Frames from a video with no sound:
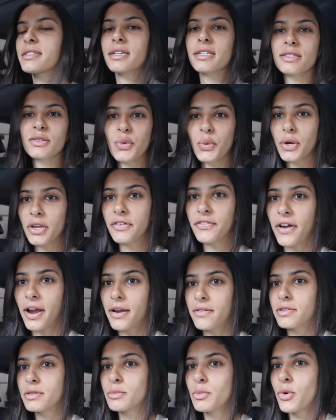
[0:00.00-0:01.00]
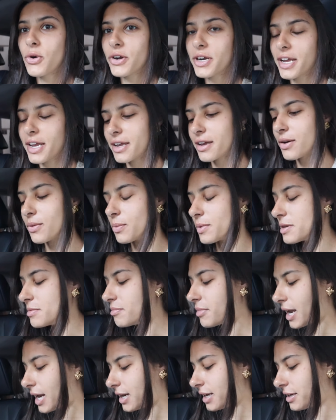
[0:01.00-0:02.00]
6:45 in the morning. We
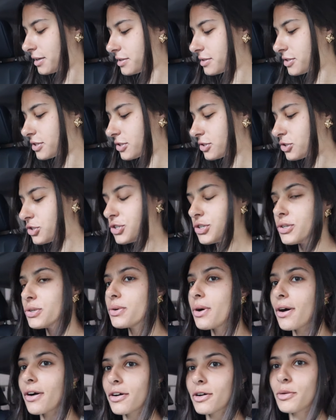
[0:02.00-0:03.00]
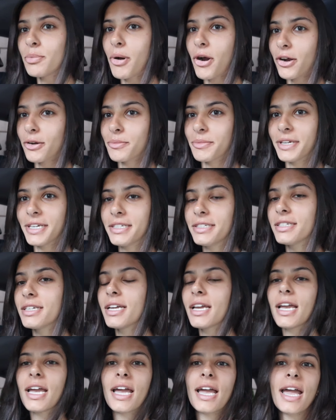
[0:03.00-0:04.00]
made it to our apartment
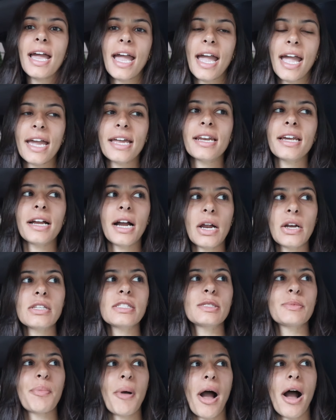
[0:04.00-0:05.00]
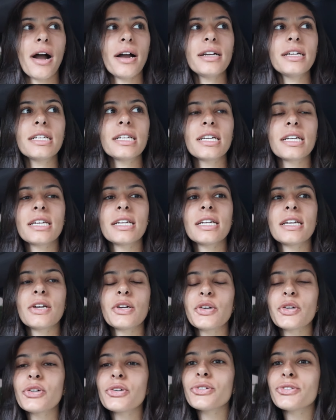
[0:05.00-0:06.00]
and I got a spot
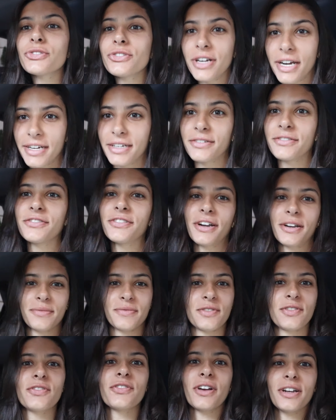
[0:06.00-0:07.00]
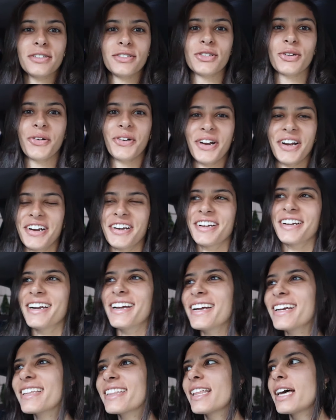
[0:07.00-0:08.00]
right in front of the front door.
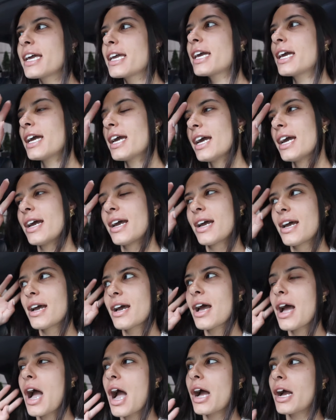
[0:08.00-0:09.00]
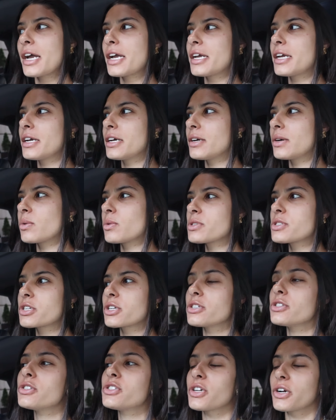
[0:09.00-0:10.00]
Like, I was
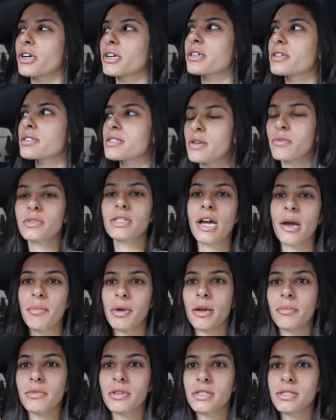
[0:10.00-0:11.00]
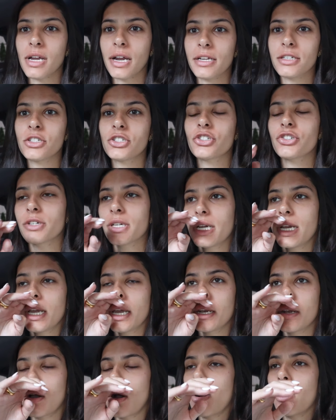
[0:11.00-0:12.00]
concerned because I was coming up the side street
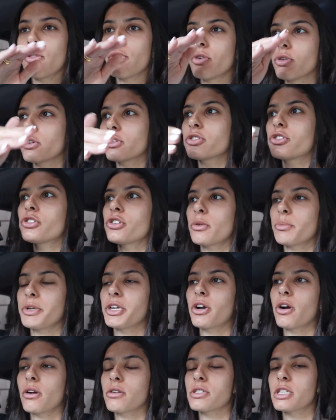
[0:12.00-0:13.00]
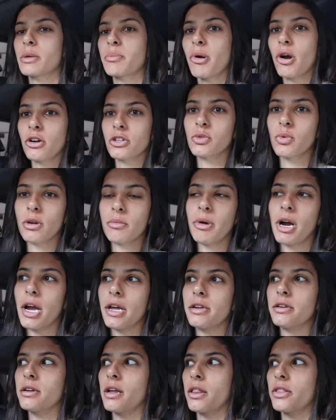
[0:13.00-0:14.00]
and there are so many cars like parked one
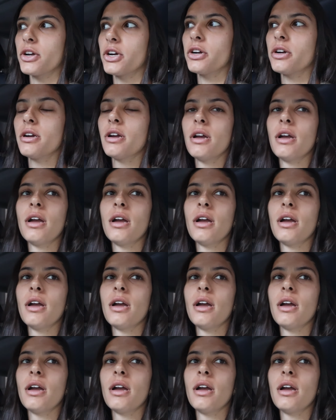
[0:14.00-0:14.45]
behind another.